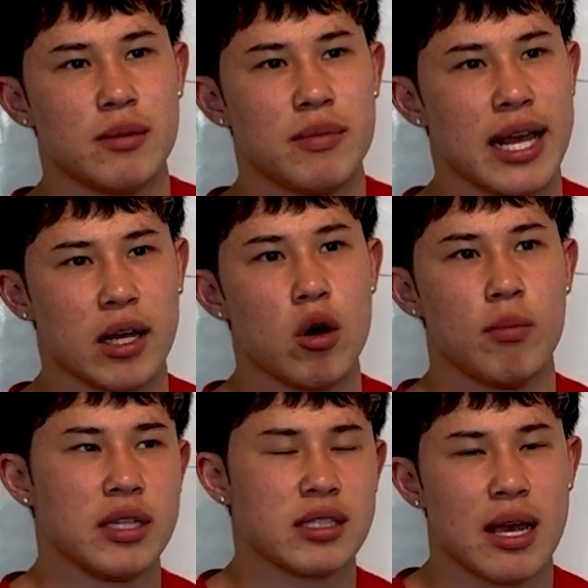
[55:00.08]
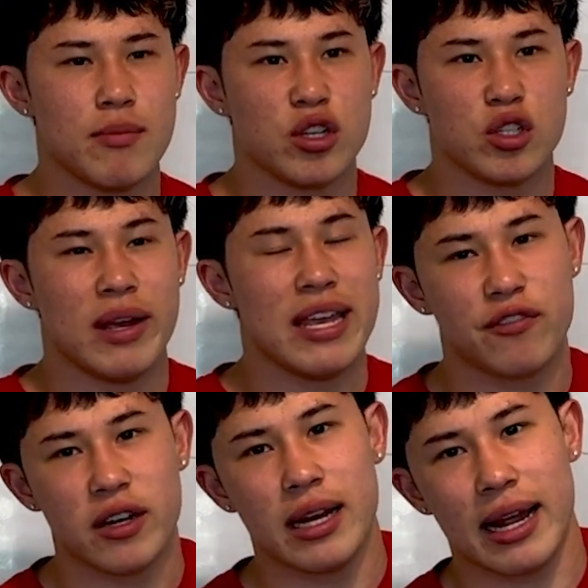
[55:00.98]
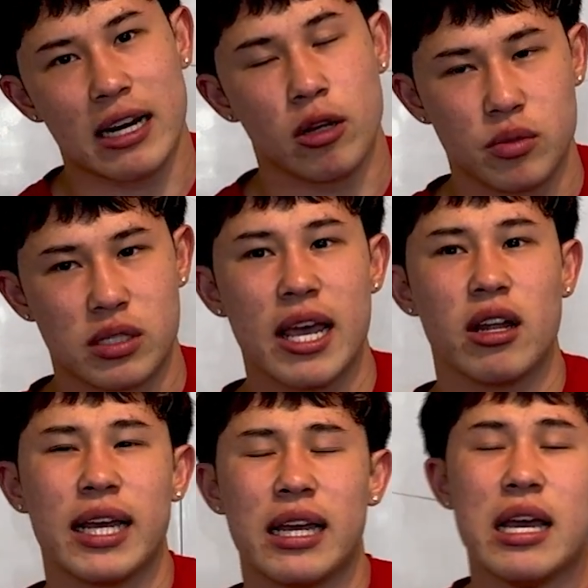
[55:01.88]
be like, oh, but this time you can do infinite. I can help you scale it,